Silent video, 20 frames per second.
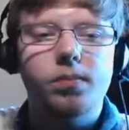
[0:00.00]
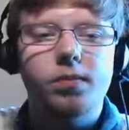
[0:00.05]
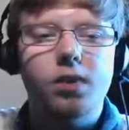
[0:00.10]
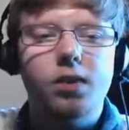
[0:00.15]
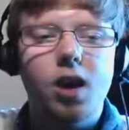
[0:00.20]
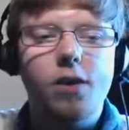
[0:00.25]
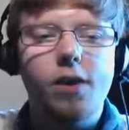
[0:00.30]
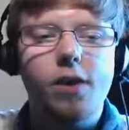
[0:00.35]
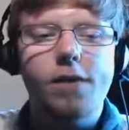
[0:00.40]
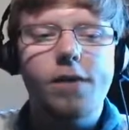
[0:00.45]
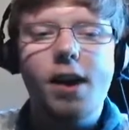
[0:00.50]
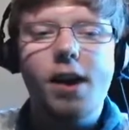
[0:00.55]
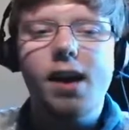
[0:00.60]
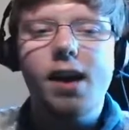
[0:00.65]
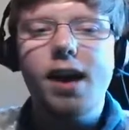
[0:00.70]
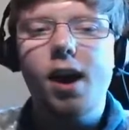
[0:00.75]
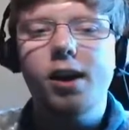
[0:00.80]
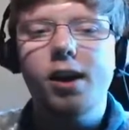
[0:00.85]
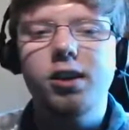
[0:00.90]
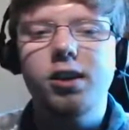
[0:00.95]
if I fake
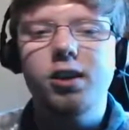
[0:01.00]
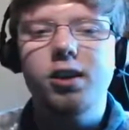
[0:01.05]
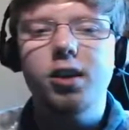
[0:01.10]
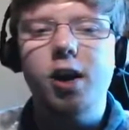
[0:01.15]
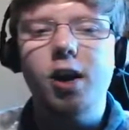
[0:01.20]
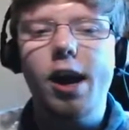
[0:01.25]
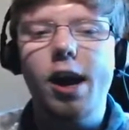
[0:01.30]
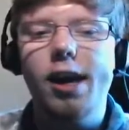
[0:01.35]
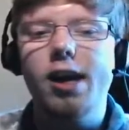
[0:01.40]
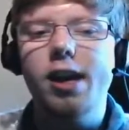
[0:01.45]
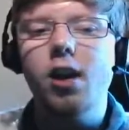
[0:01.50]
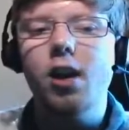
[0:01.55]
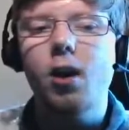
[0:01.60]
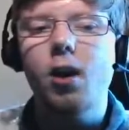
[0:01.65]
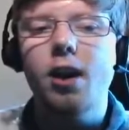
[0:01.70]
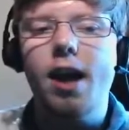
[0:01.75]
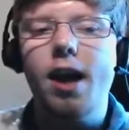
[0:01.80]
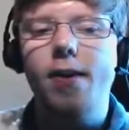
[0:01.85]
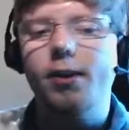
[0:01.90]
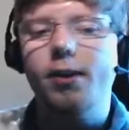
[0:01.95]
out into Nihilego and
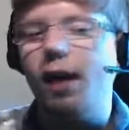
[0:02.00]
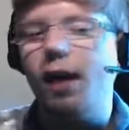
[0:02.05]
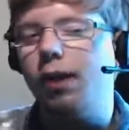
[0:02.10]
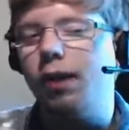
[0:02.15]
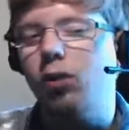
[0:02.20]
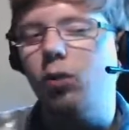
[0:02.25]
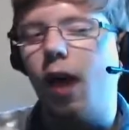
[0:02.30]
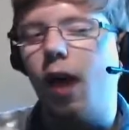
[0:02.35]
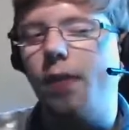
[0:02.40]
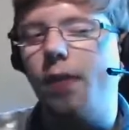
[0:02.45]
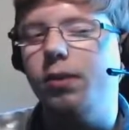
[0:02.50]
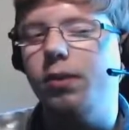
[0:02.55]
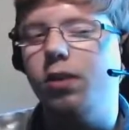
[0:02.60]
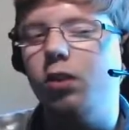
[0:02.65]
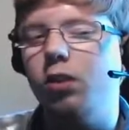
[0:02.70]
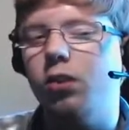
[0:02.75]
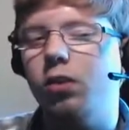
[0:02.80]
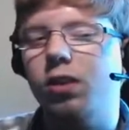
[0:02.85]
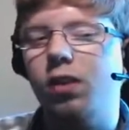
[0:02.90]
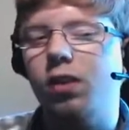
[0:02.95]
Aerodactyl happens to
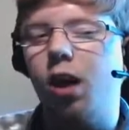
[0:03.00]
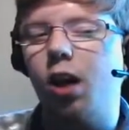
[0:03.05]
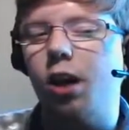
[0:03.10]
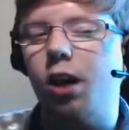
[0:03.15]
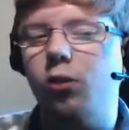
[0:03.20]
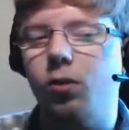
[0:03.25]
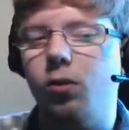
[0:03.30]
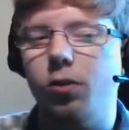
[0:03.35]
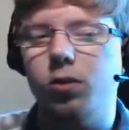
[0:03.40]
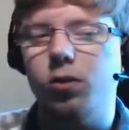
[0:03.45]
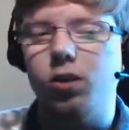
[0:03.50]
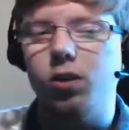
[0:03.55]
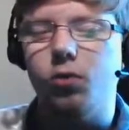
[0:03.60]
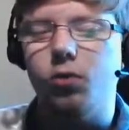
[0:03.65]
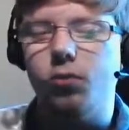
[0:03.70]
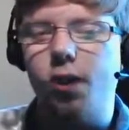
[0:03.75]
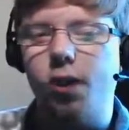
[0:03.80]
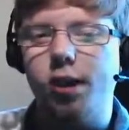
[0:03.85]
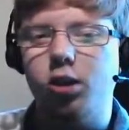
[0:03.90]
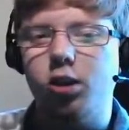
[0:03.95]
use Skydrop onto the
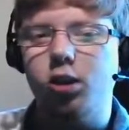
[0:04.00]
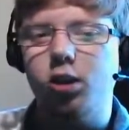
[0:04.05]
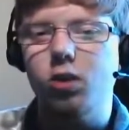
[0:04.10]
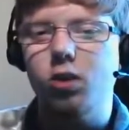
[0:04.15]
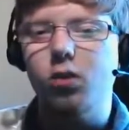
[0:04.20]
Raichu,